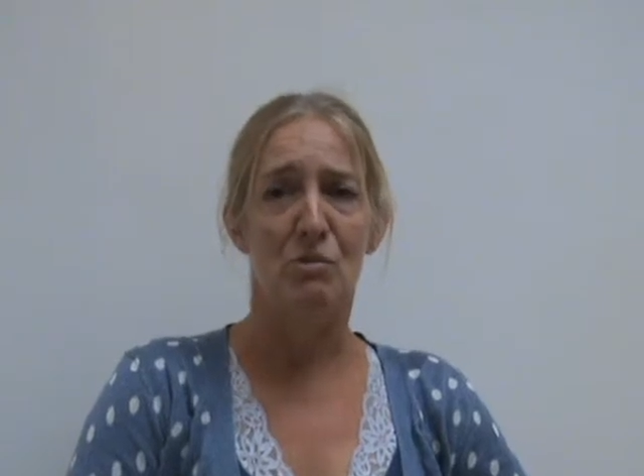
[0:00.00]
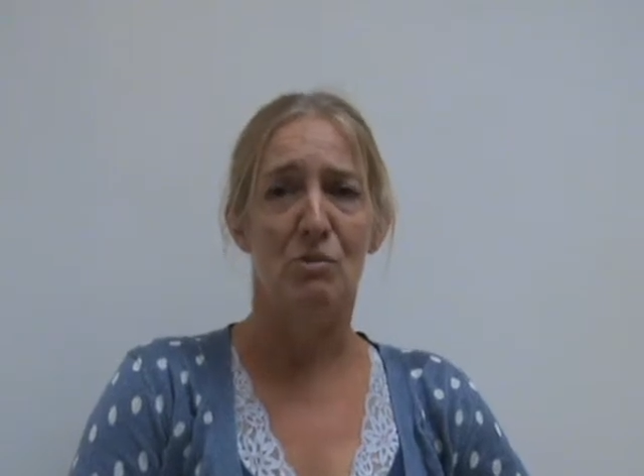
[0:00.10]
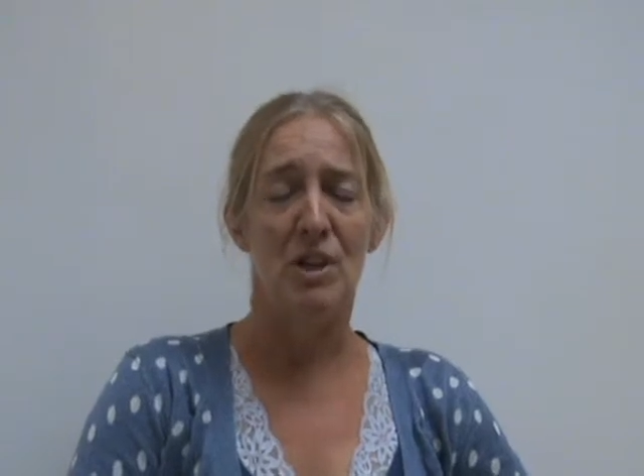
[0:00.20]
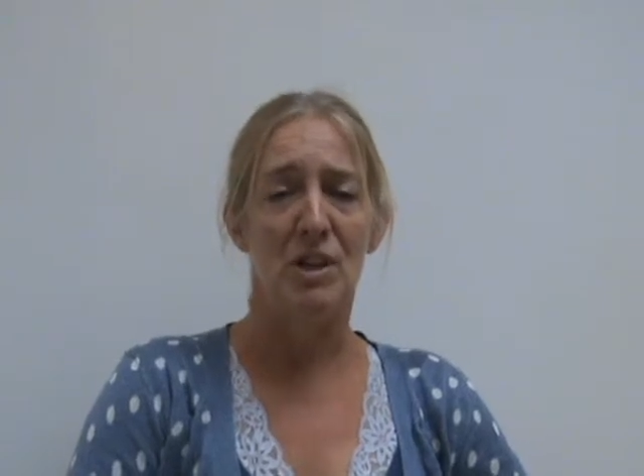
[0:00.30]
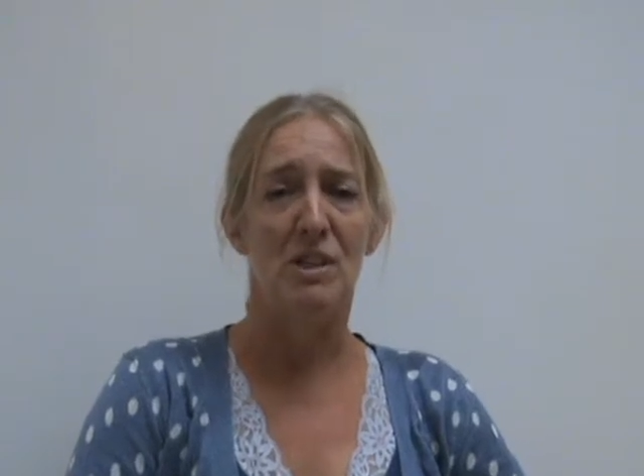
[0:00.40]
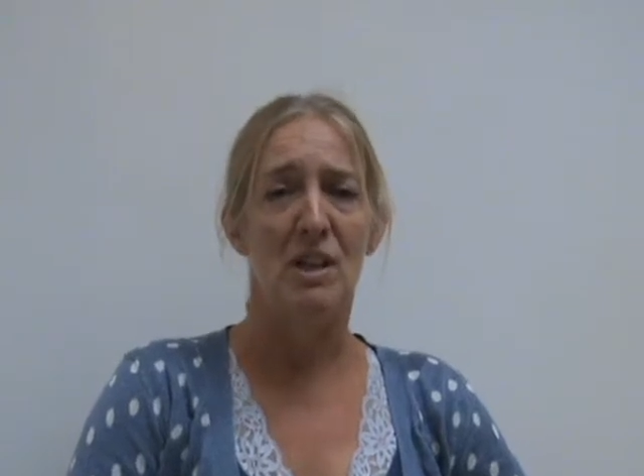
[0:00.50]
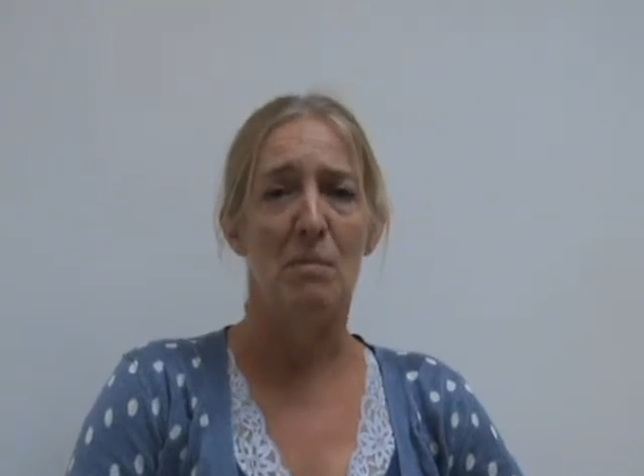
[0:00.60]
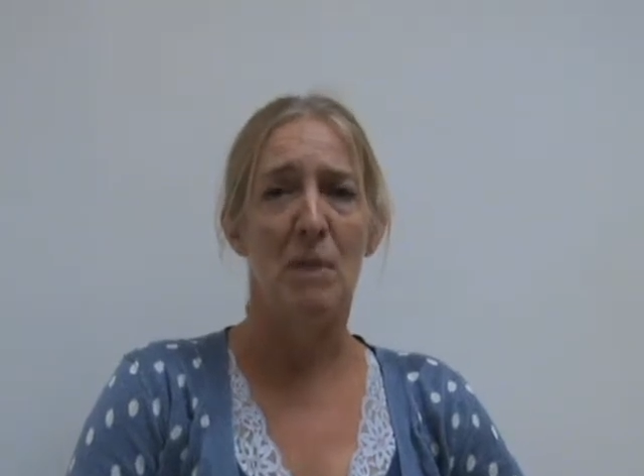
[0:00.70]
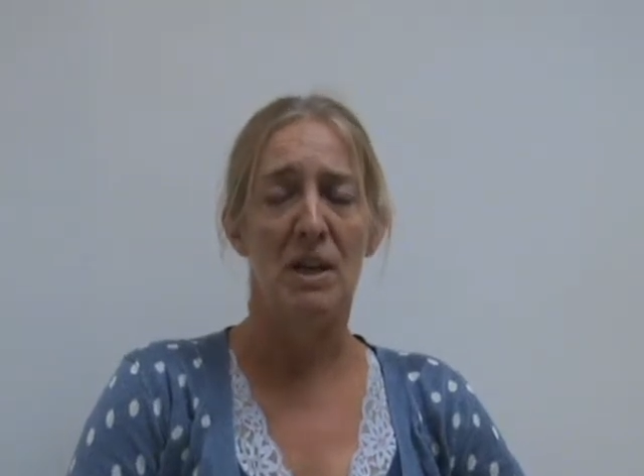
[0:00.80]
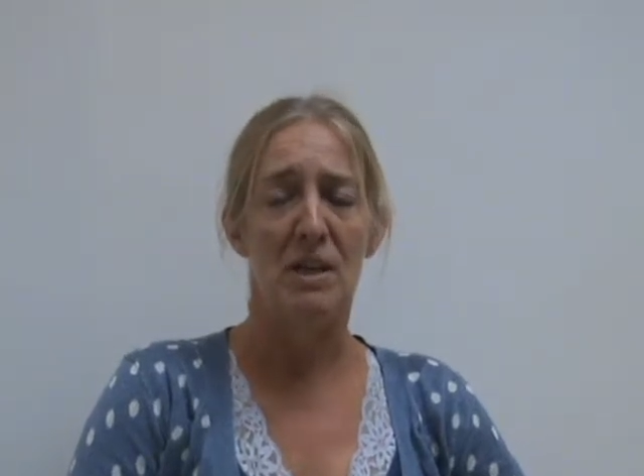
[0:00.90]
or they need to
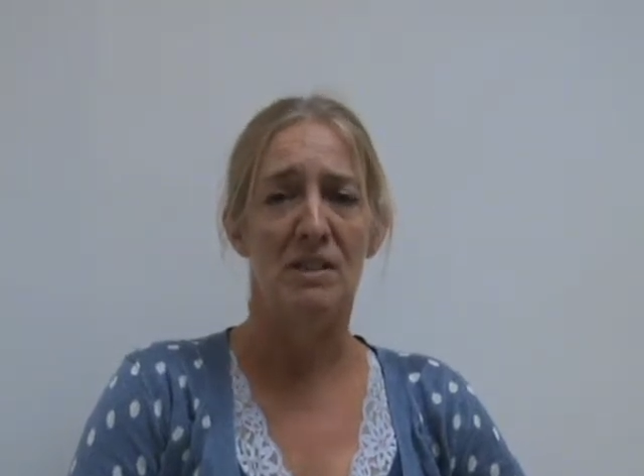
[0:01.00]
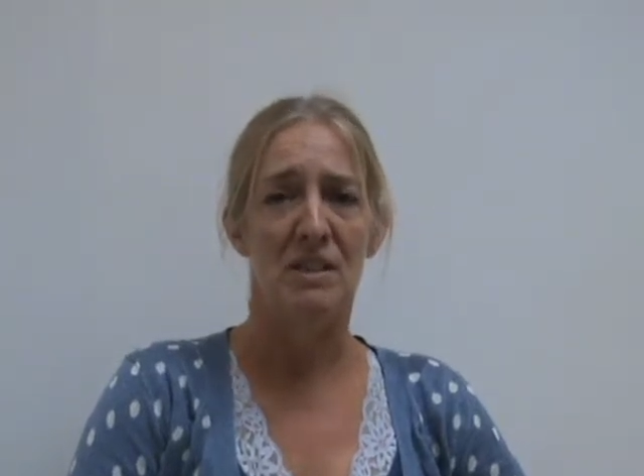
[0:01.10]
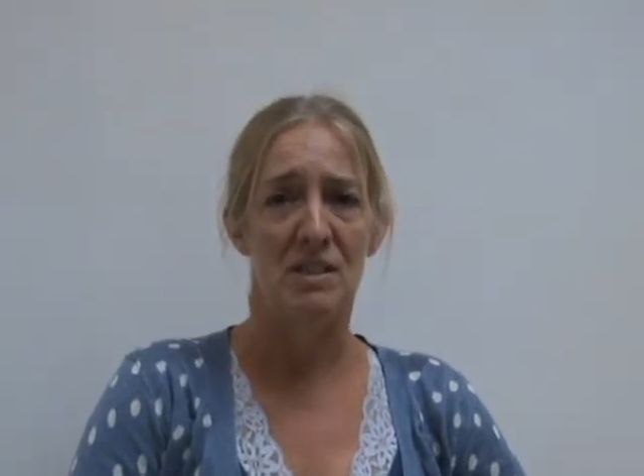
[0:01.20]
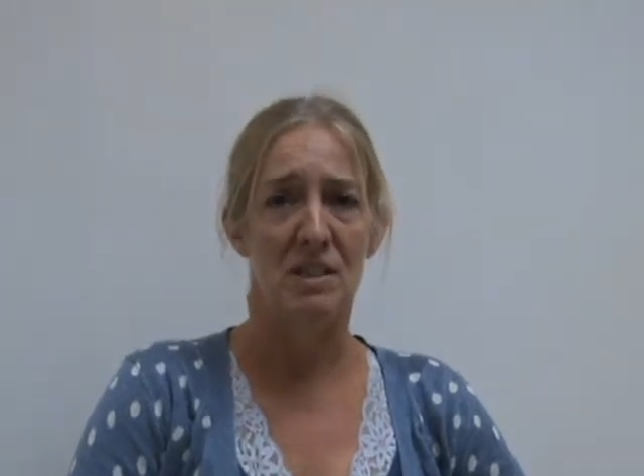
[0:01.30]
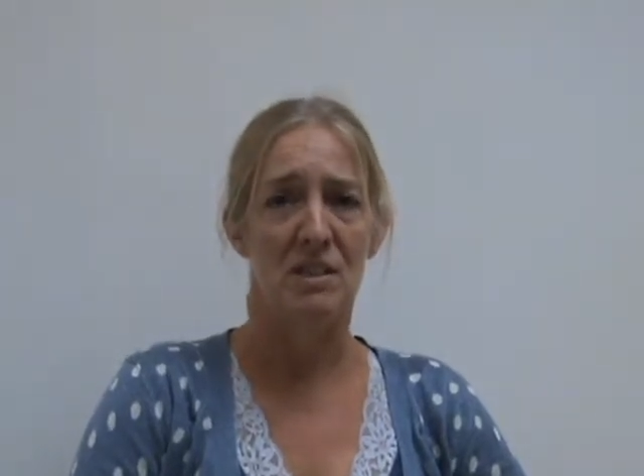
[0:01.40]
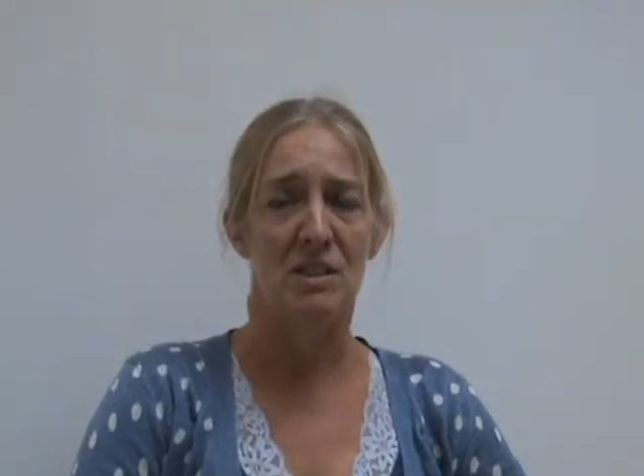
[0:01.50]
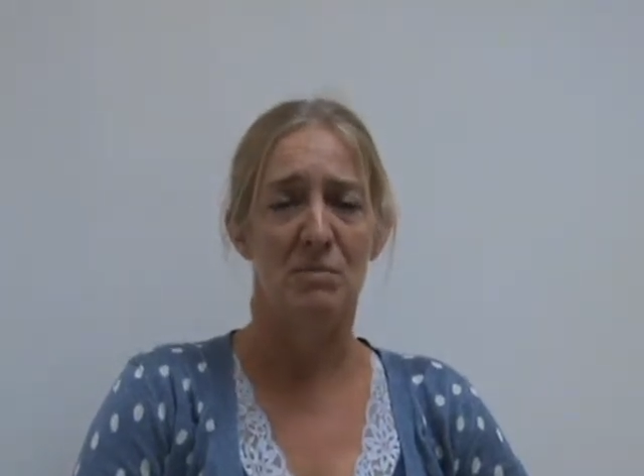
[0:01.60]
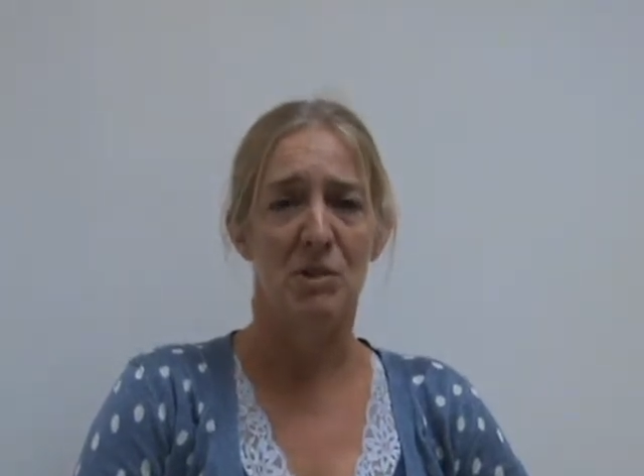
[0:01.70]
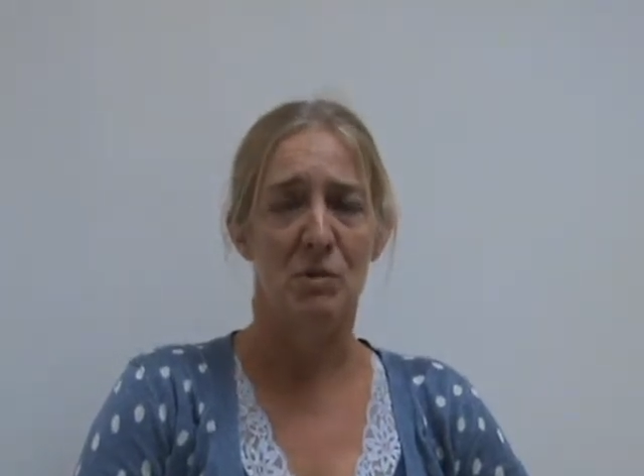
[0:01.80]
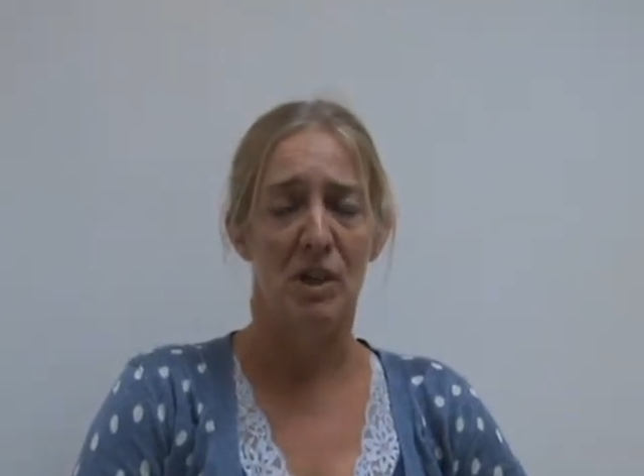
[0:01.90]
get back into the
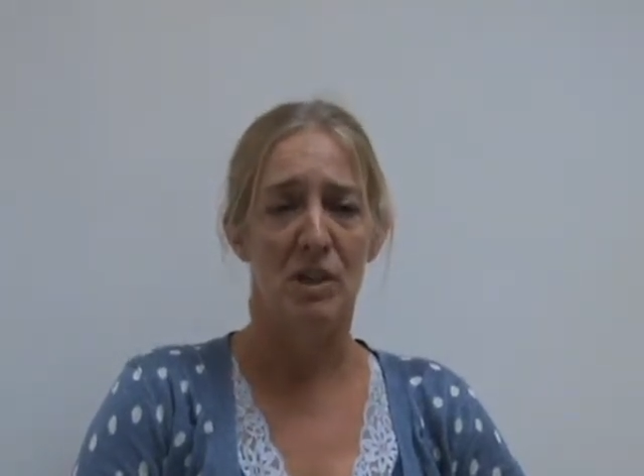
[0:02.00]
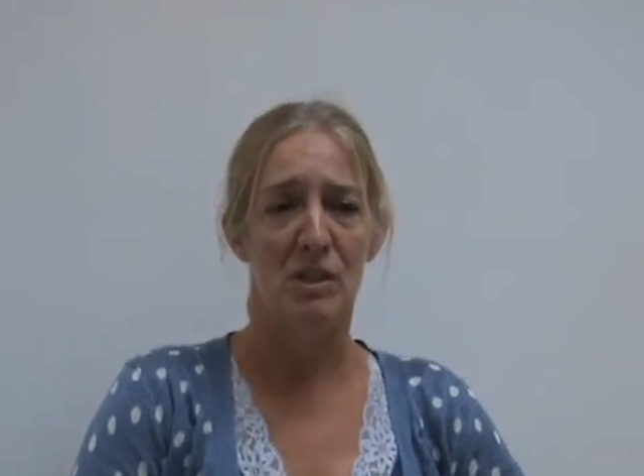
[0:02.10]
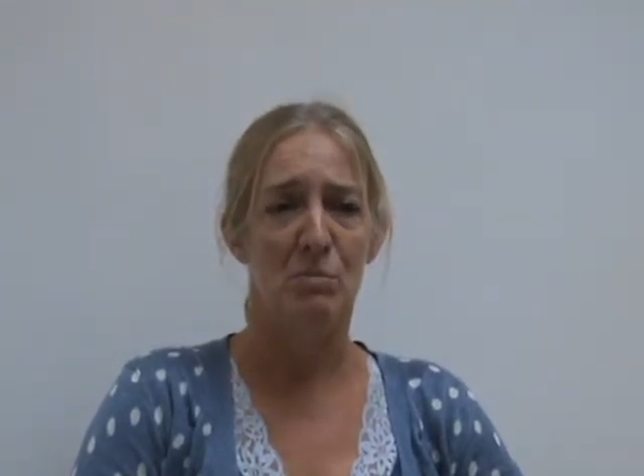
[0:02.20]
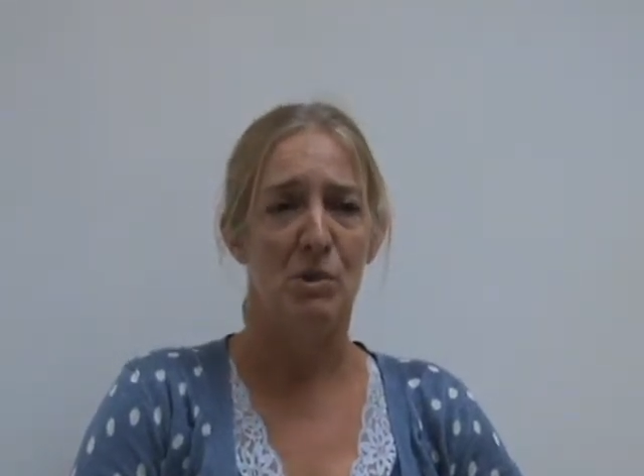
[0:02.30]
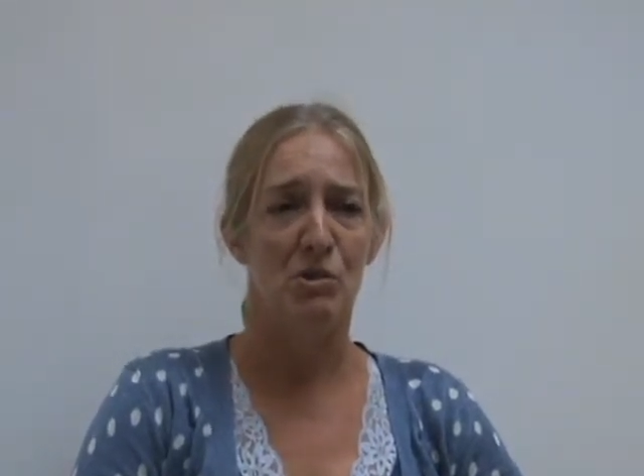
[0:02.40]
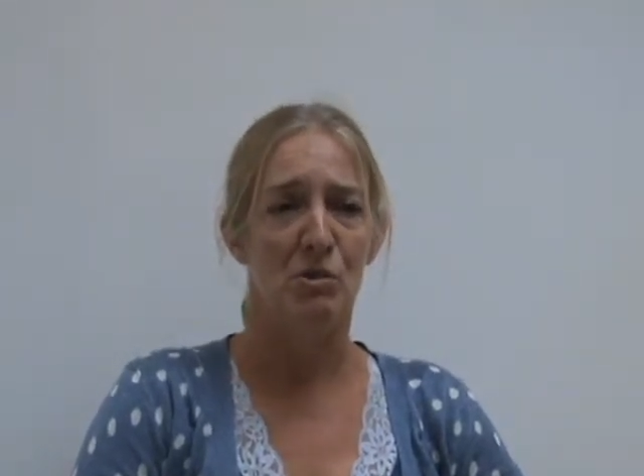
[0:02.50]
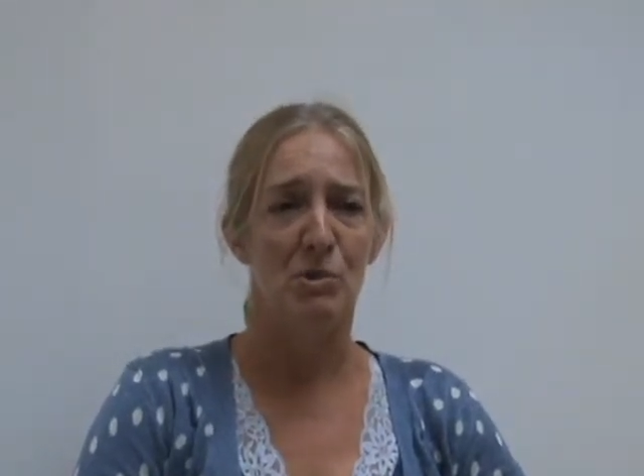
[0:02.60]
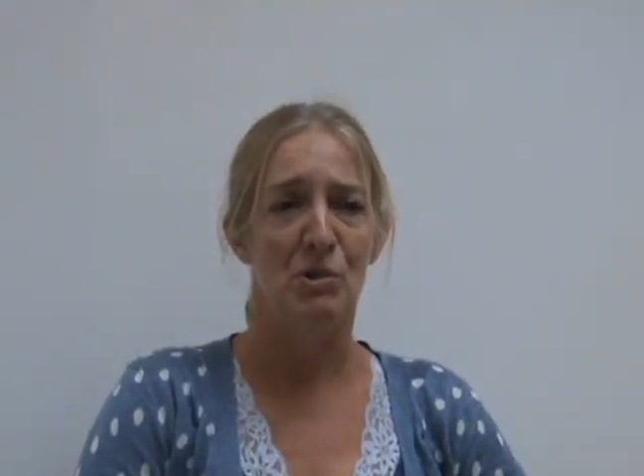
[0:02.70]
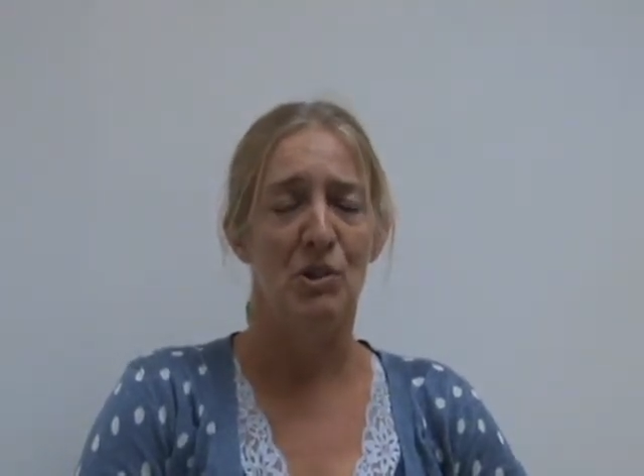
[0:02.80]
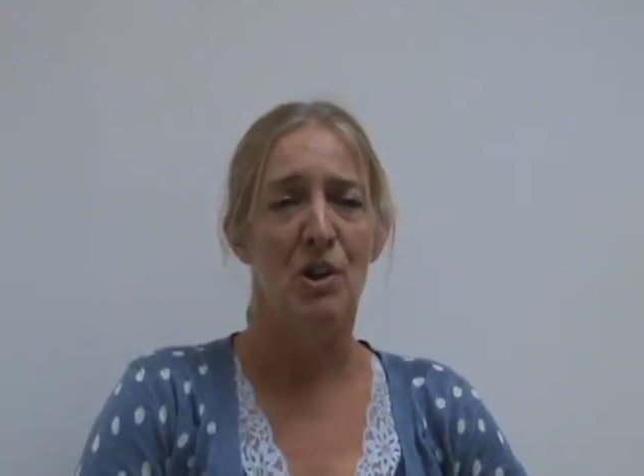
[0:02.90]
system as quickly as
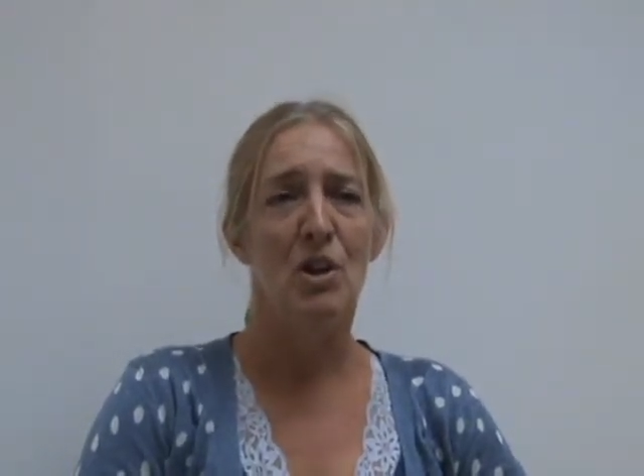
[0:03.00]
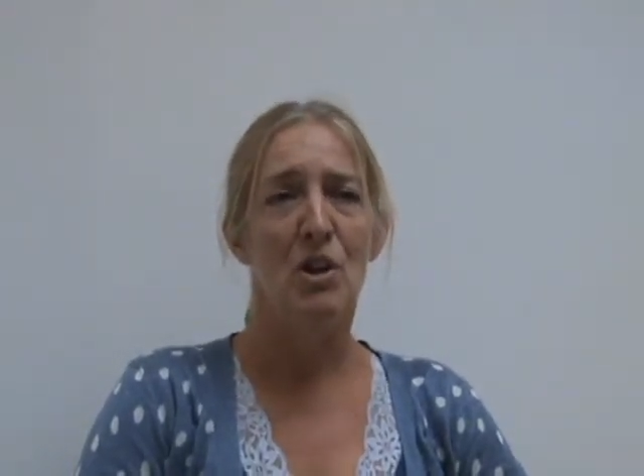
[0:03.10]
possible.